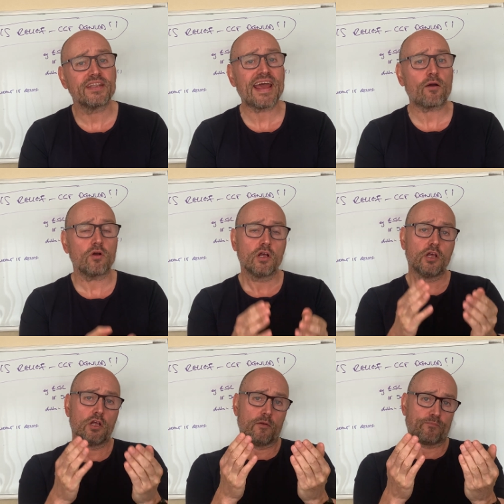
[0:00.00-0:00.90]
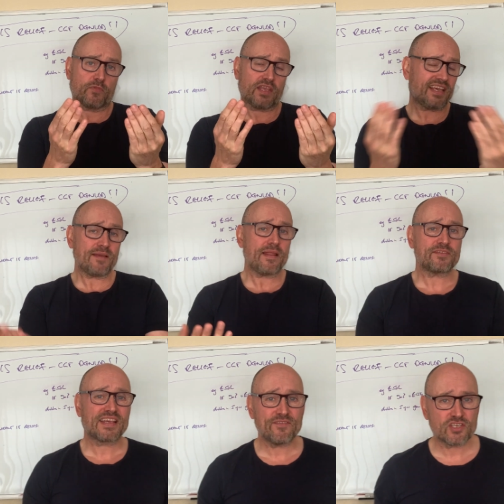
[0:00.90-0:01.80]
Now,
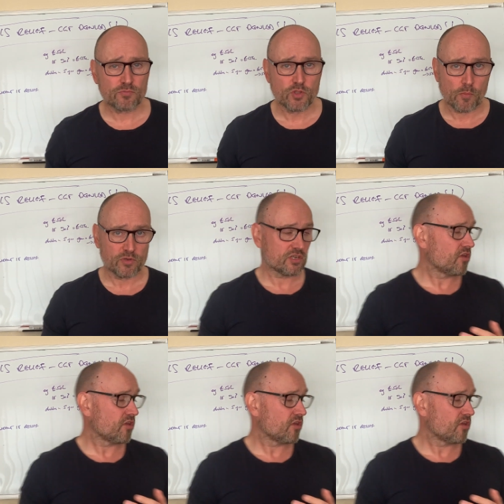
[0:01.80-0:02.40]
let's give you some numbers